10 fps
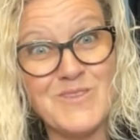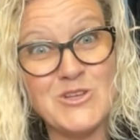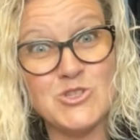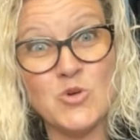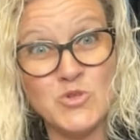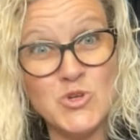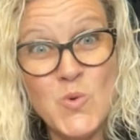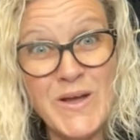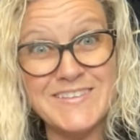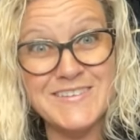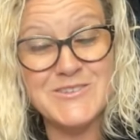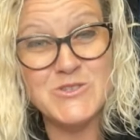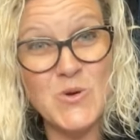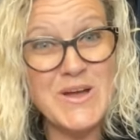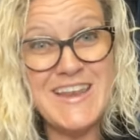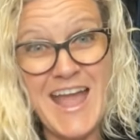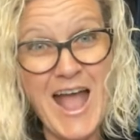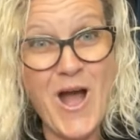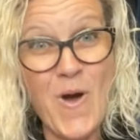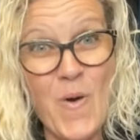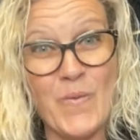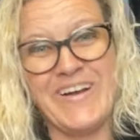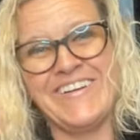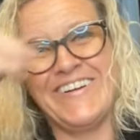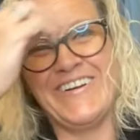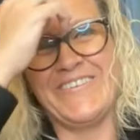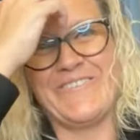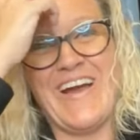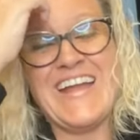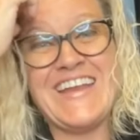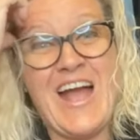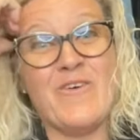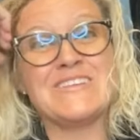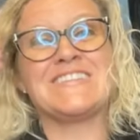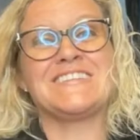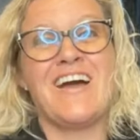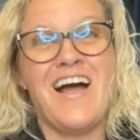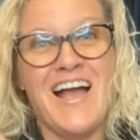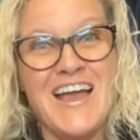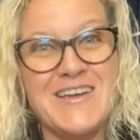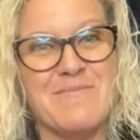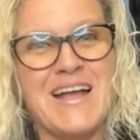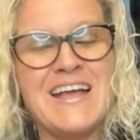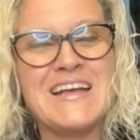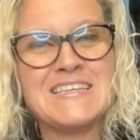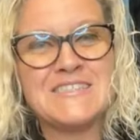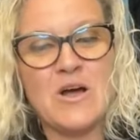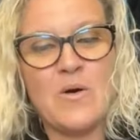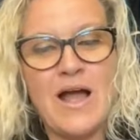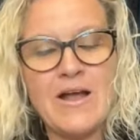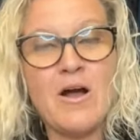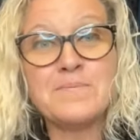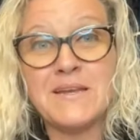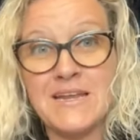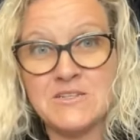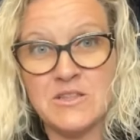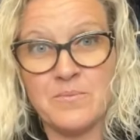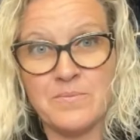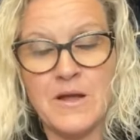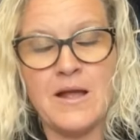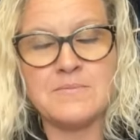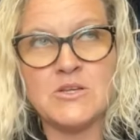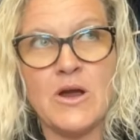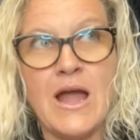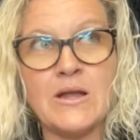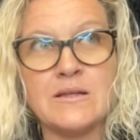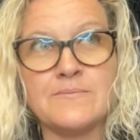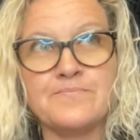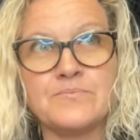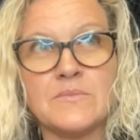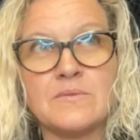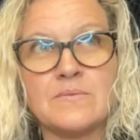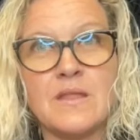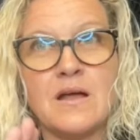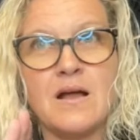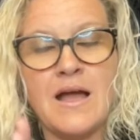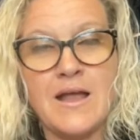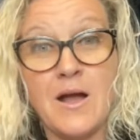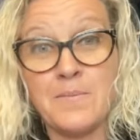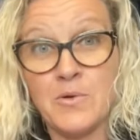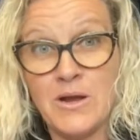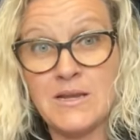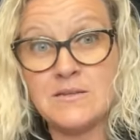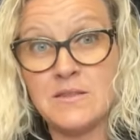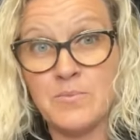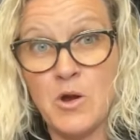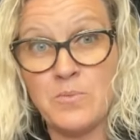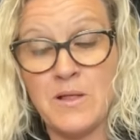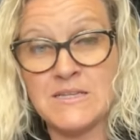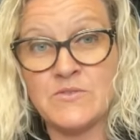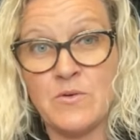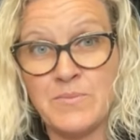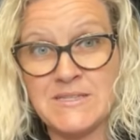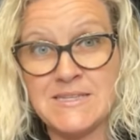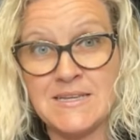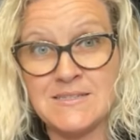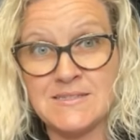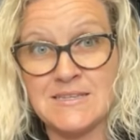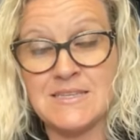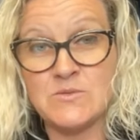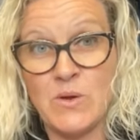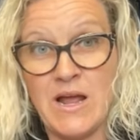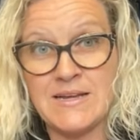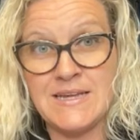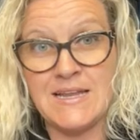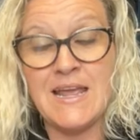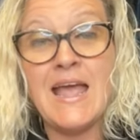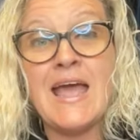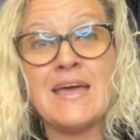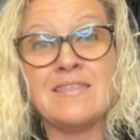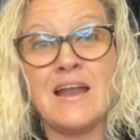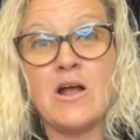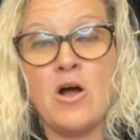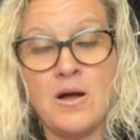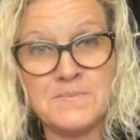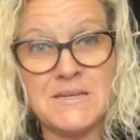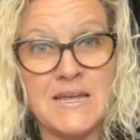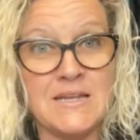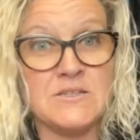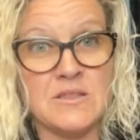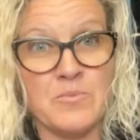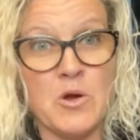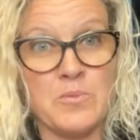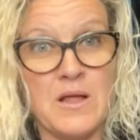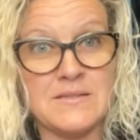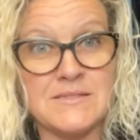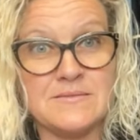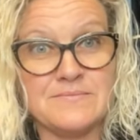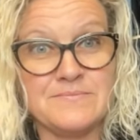So do it, do it now. Right now is the time. So I opted into the, uh, I'm sorry, I I upgraded to the Pro Plus from business. This is what I did. And then I opted into the Pro Plus.